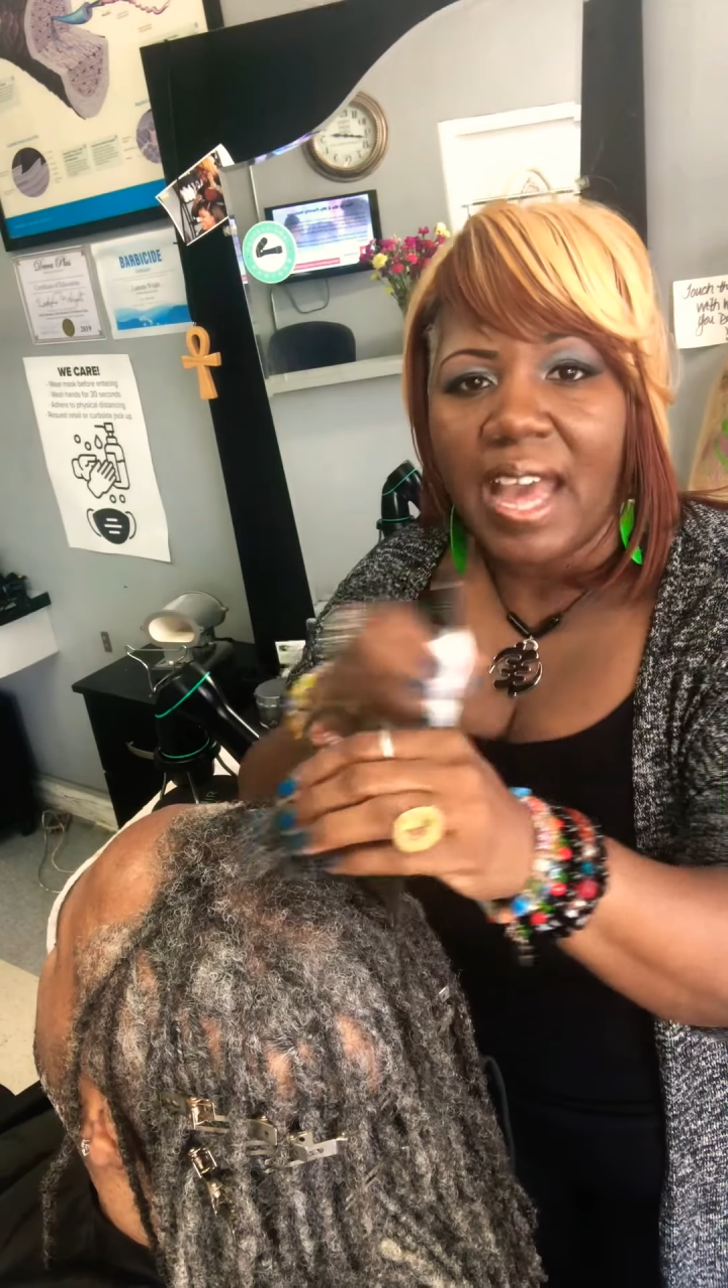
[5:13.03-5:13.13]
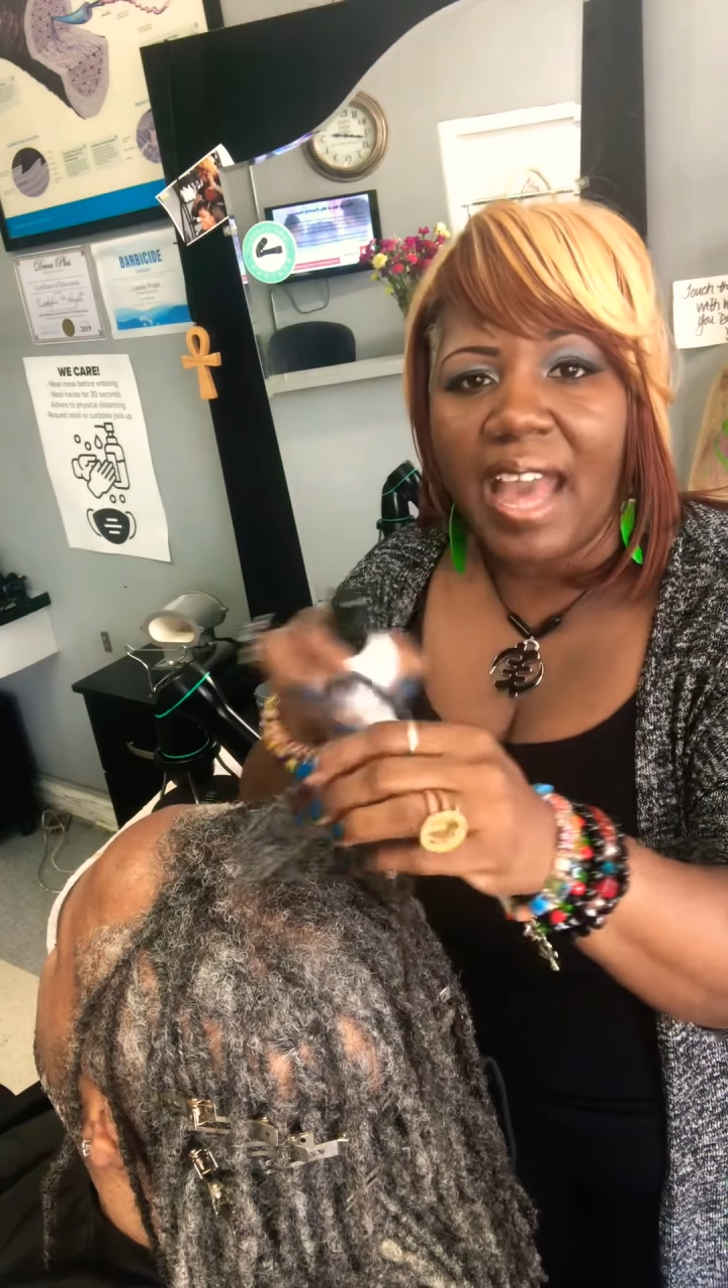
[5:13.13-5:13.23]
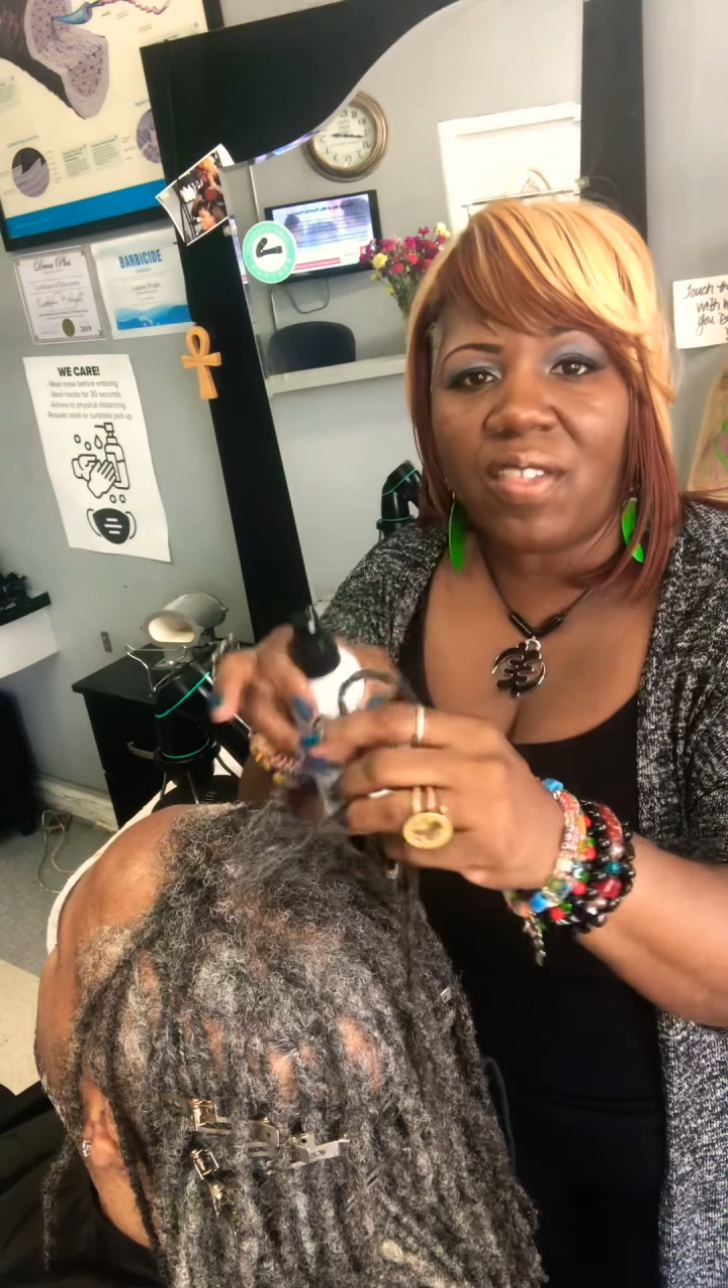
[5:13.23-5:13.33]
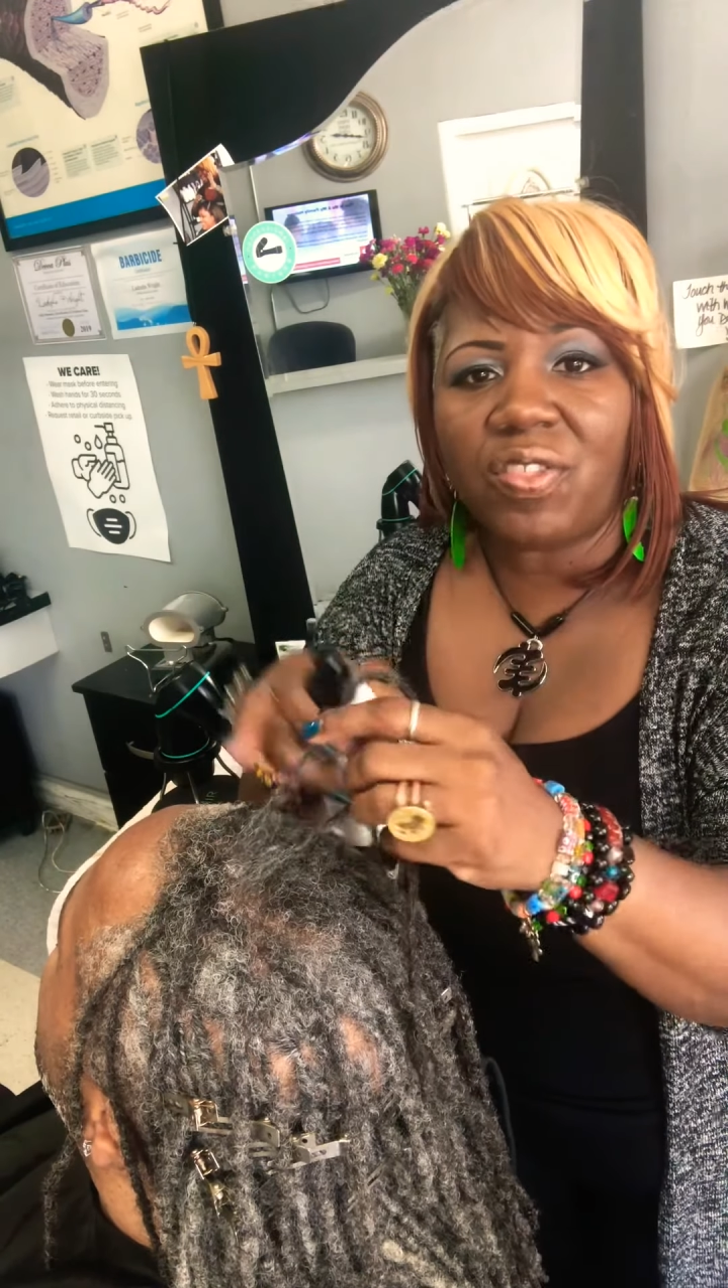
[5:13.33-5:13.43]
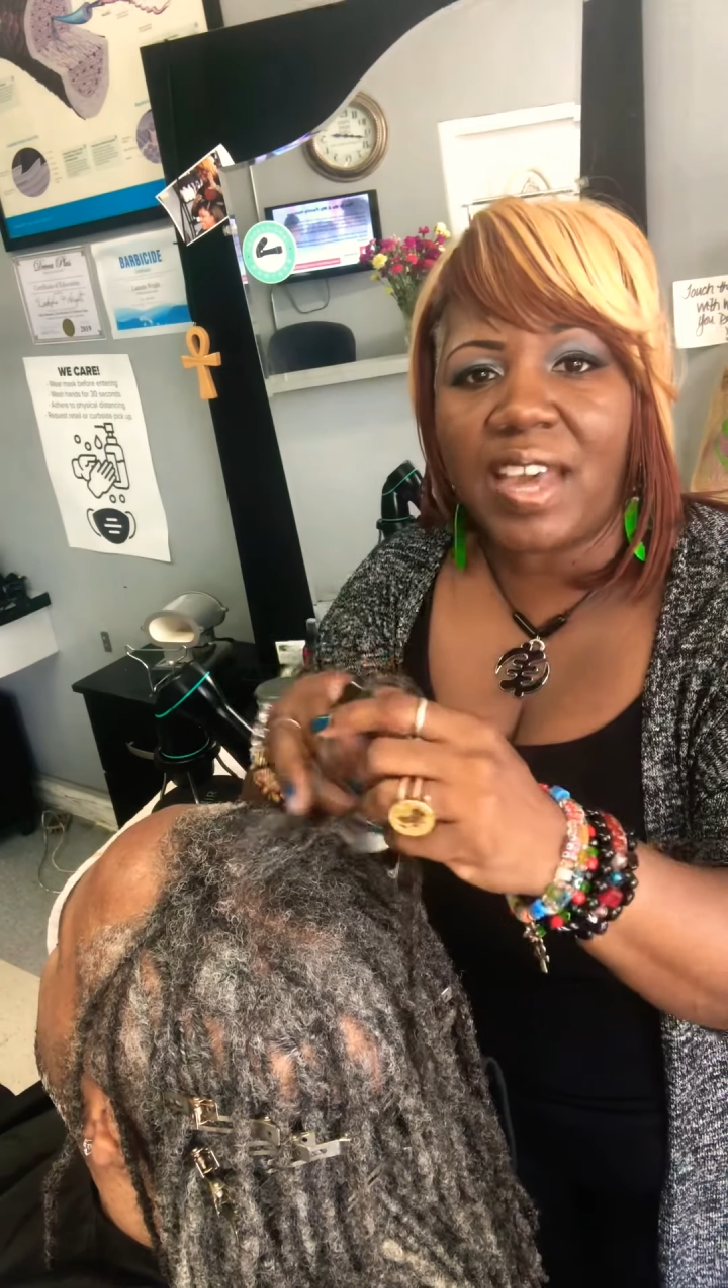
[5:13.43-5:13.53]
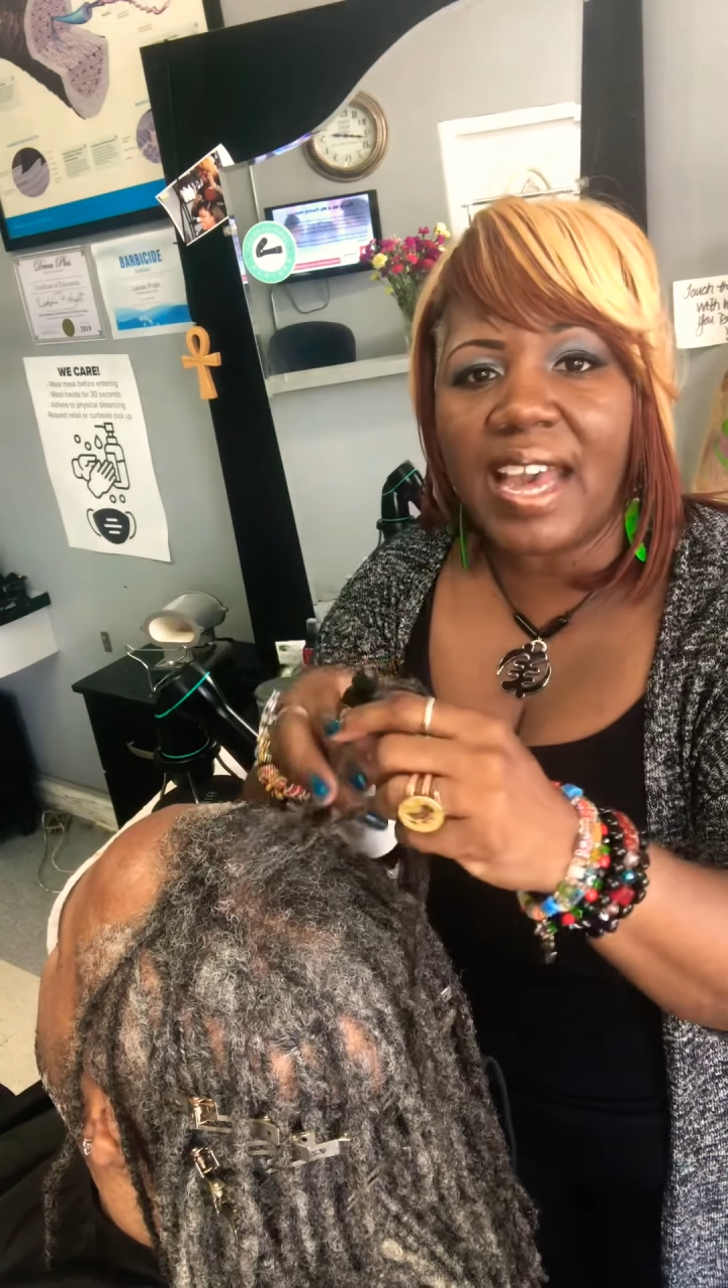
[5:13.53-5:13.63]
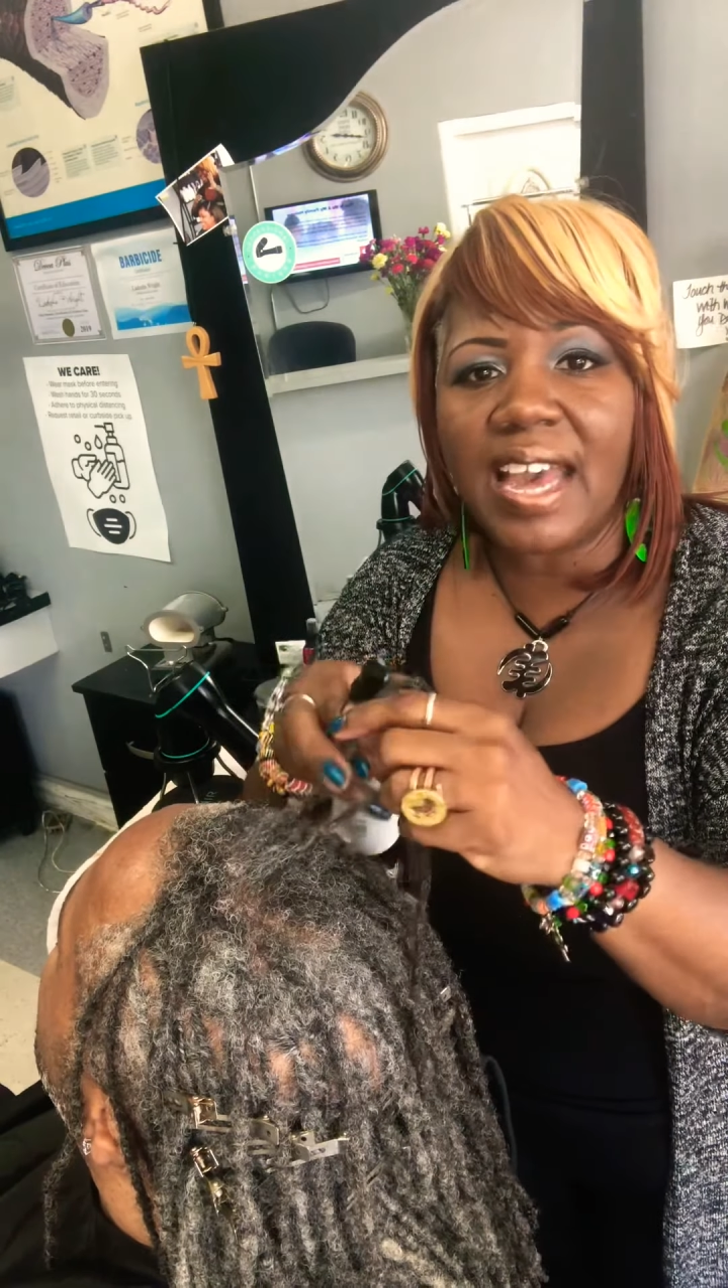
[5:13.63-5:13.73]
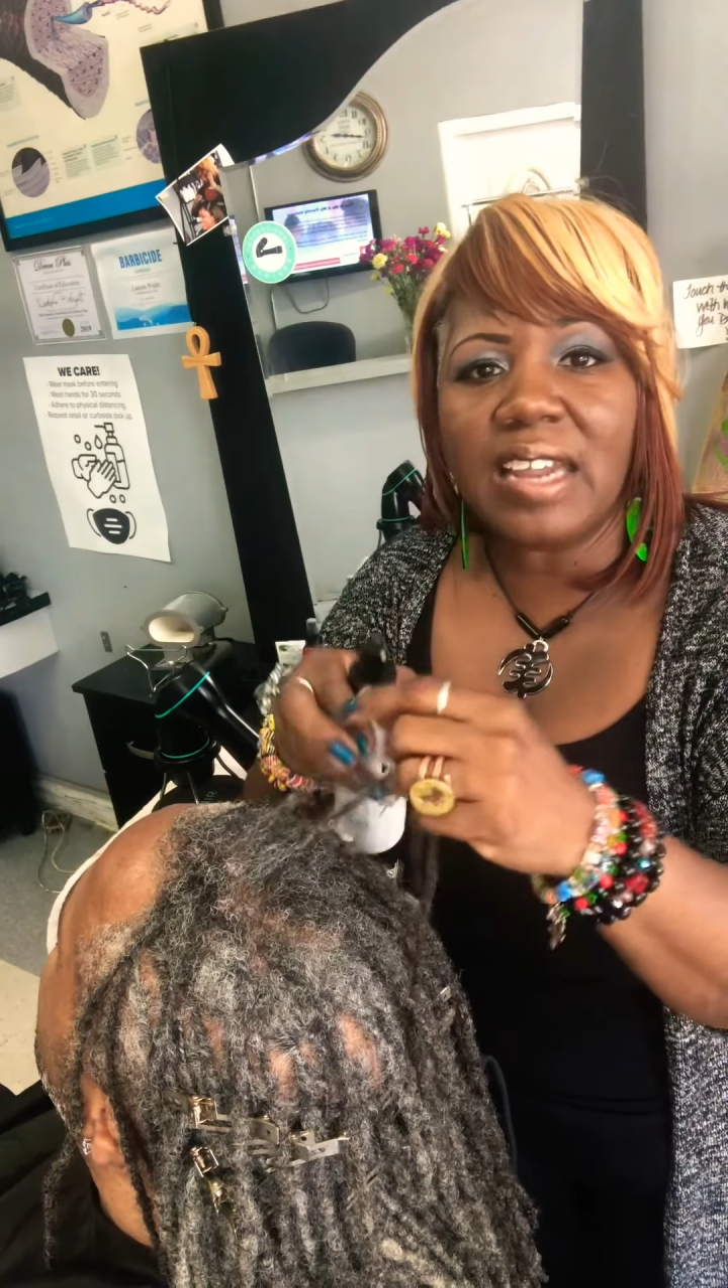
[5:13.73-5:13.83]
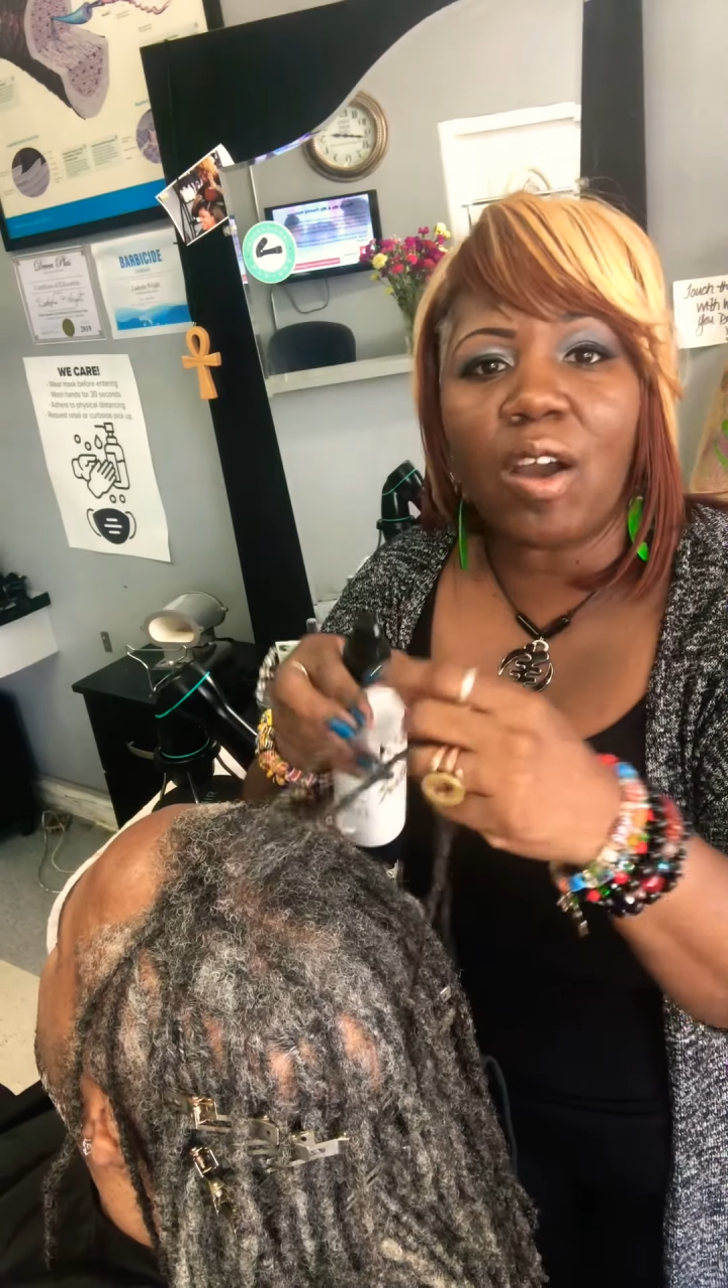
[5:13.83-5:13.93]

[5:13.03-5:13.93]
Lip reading: And then